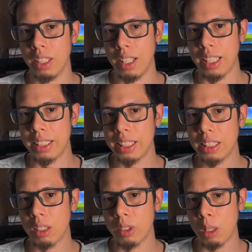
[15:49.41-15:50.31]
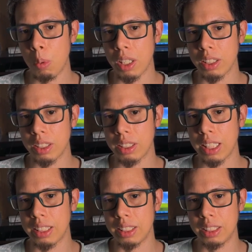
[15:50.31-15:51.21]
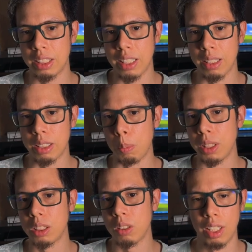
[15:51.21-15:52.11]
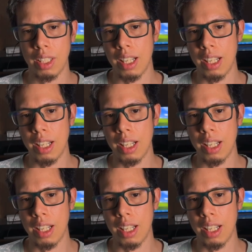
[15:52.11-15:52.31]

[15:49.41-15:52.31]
And there is another one that is the triple store.